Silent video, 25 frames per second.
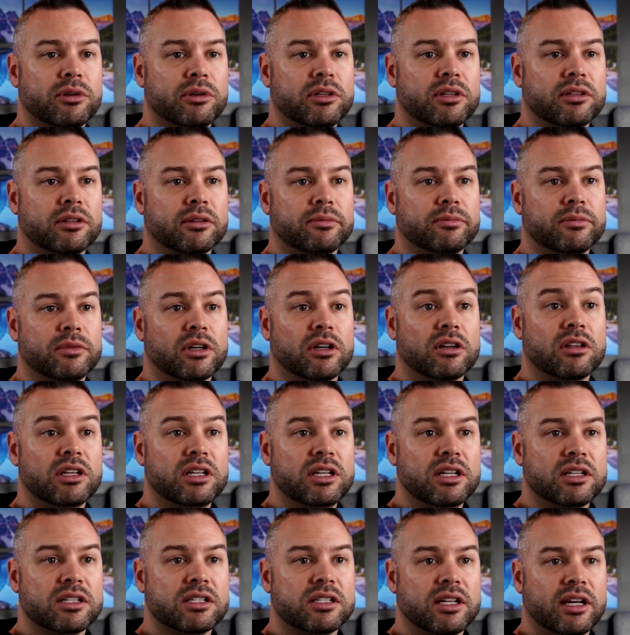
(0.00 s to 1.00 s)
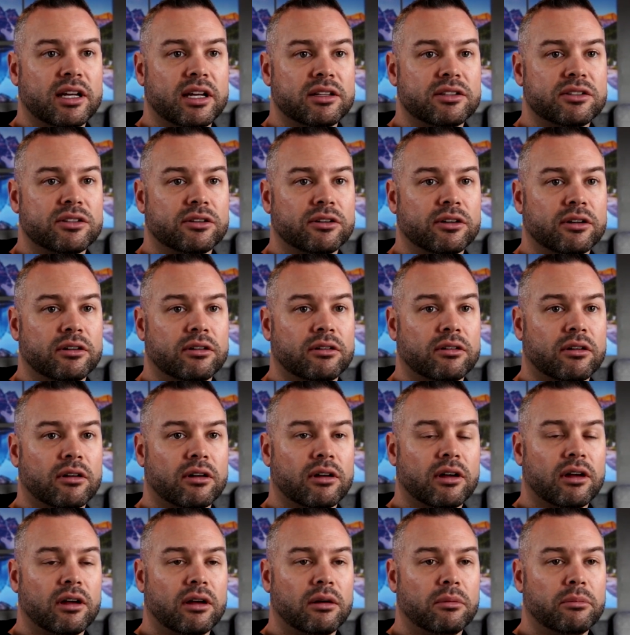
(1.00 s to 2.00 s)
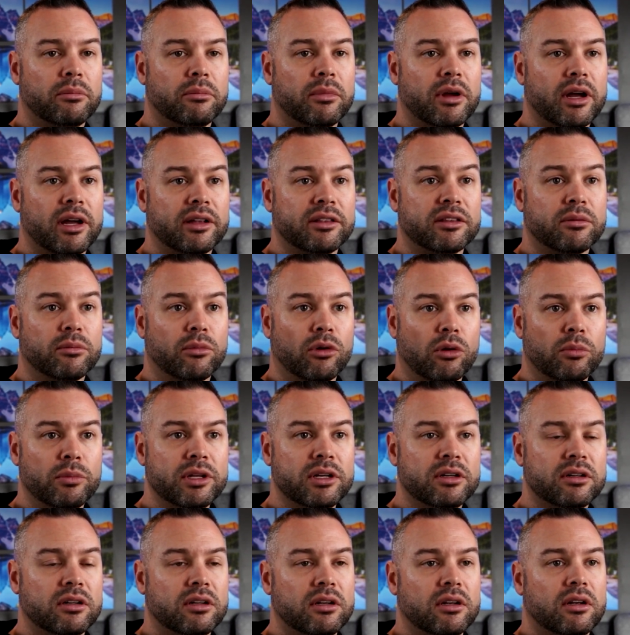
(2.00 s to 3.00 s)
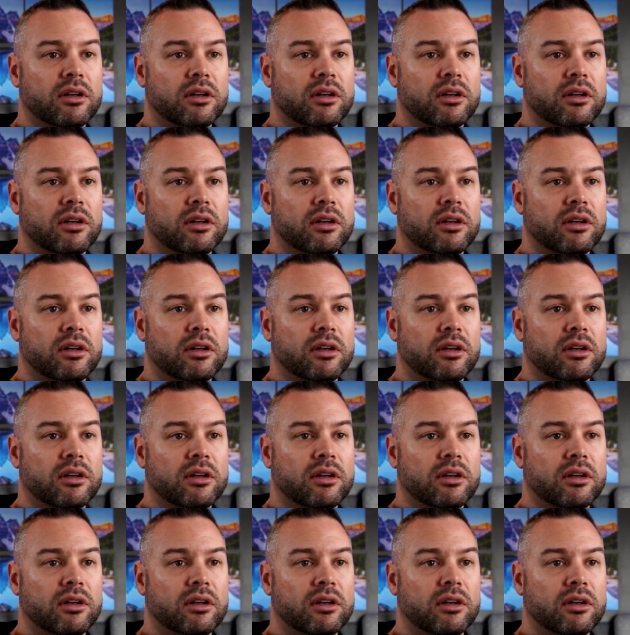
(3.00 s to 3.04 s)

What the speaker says: the cleanest answer at the moment.